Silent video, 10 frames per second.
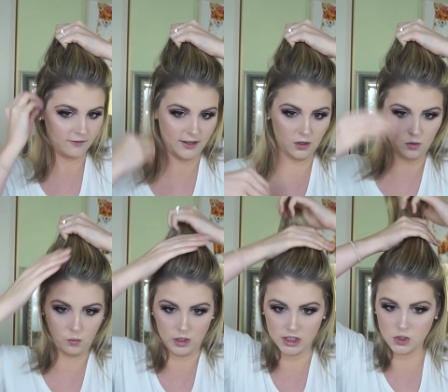Feel
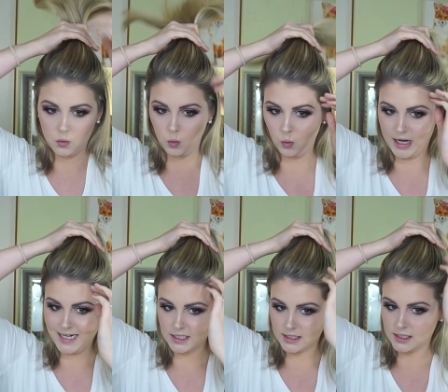what's
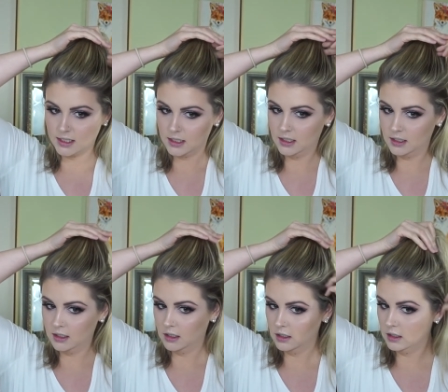right,
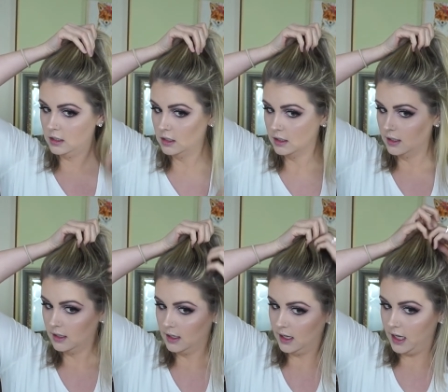
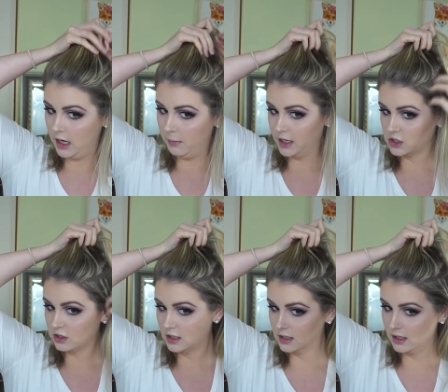and I make
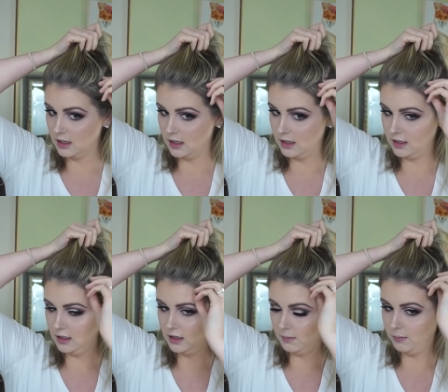sure that
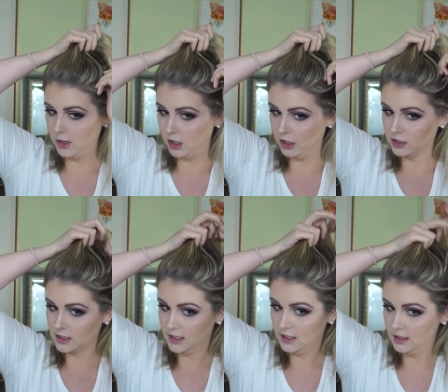the part
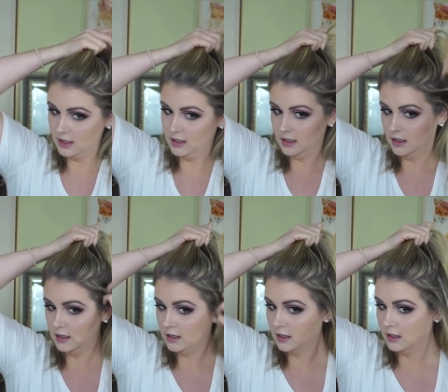
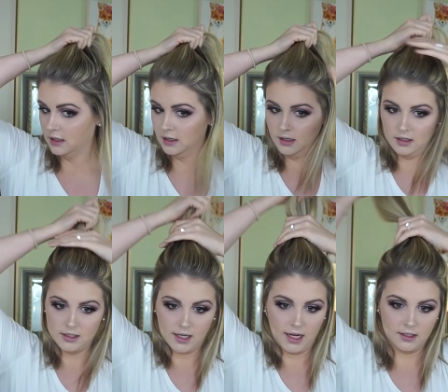
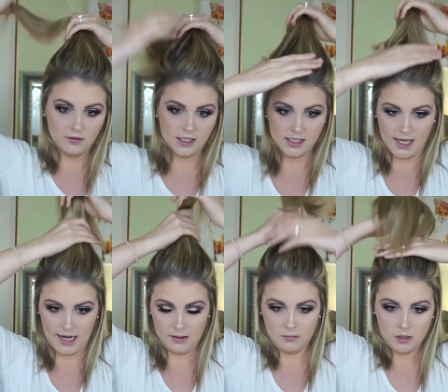is kind of the
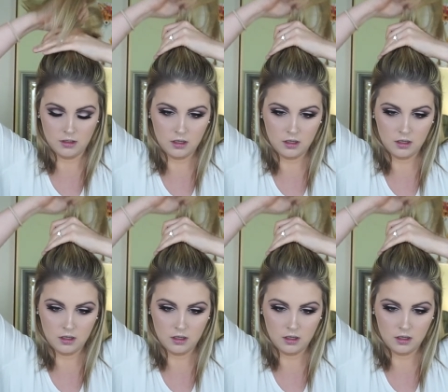same.